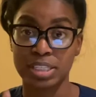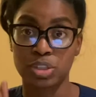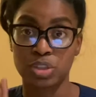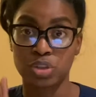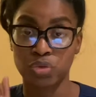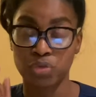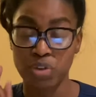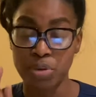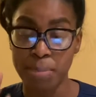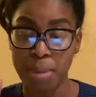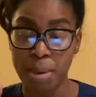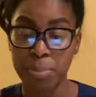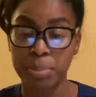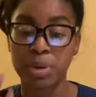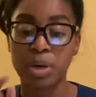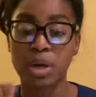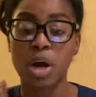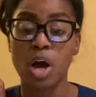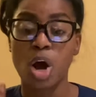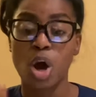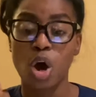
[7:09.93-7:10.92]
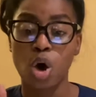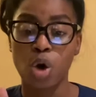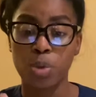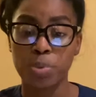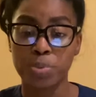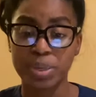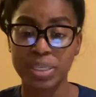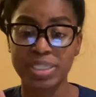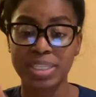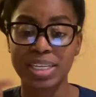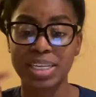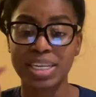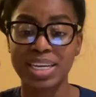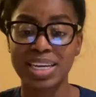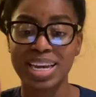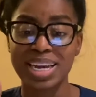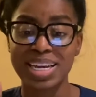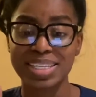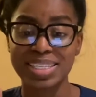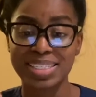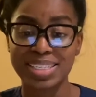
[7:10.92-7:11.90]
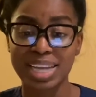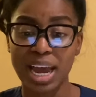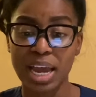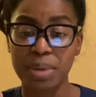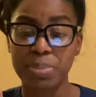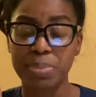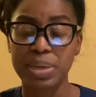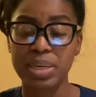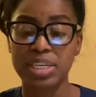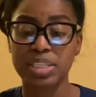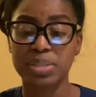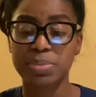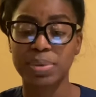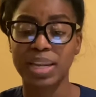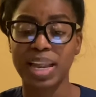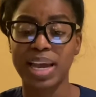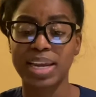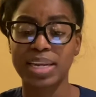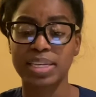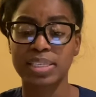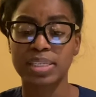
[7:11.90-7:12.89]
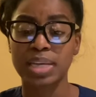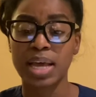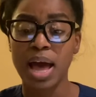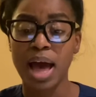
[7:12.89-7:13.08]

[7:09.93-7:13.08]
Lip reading: So remember, obesity, diabetes mellitus,